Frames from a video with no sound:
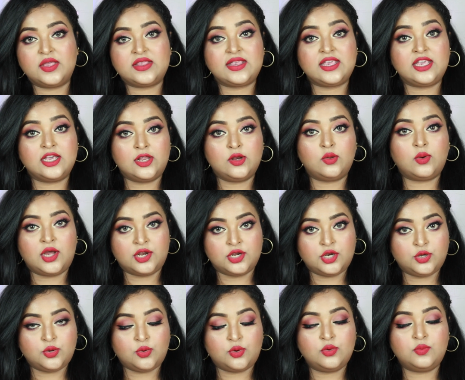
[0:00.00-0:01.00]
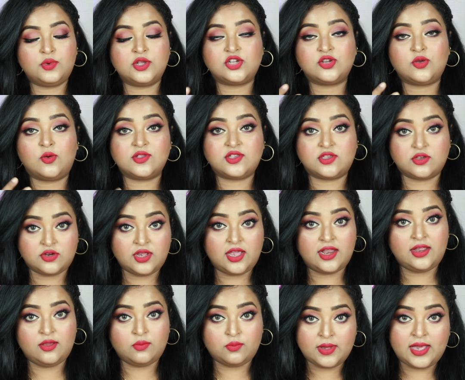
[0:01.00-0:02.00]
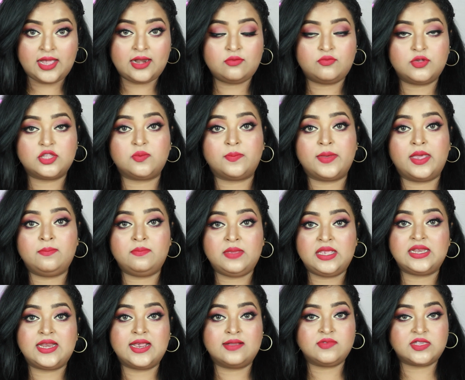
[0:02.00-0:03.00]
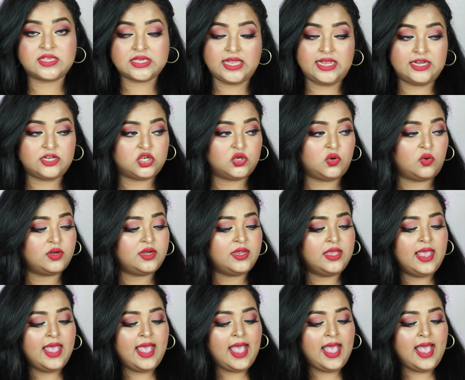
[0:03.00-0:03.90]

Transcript: with yellow undertone, which goes really well with my medium skin tone.